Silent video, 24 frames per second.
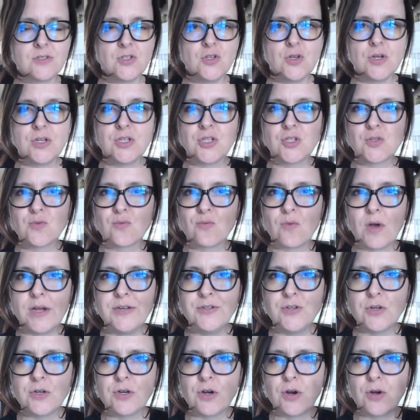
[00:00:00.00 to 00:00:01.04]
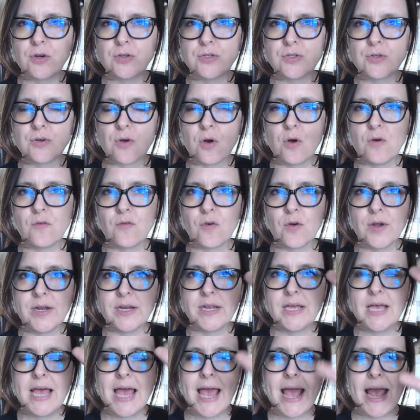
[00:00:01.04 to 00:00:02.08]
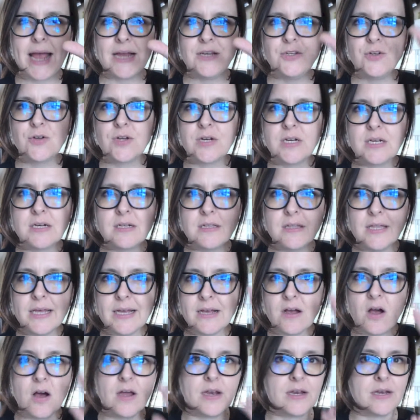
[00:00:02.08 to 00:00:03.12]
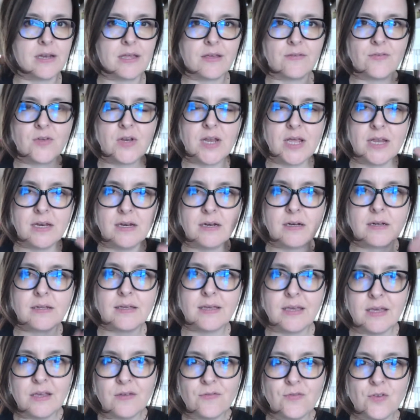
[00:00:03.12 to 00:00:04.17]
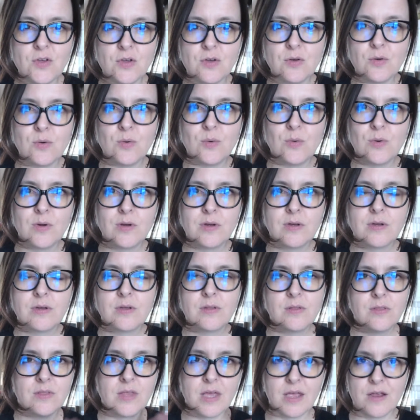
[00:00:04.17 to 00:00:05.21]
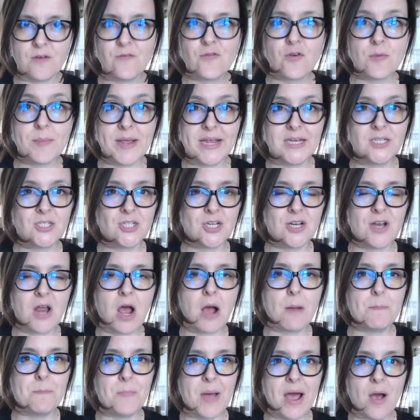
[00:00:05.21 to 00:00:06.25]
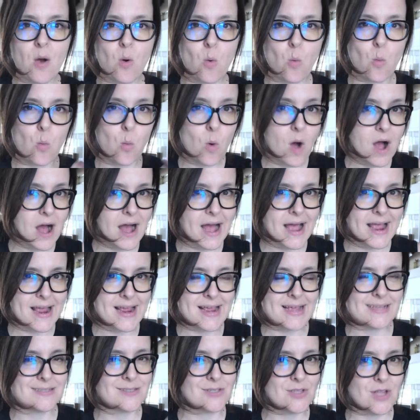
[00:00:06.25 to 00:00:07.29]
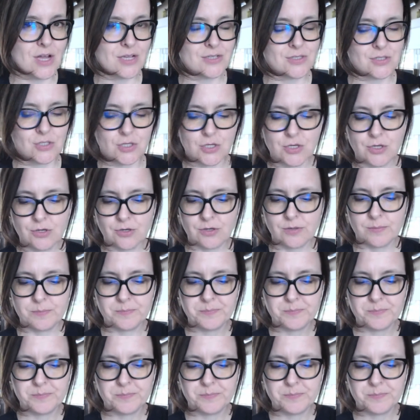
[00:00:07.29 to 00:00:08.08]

And you can just run your cursor over it, and you can click on it even, and it'll give you the information about why it's not secure.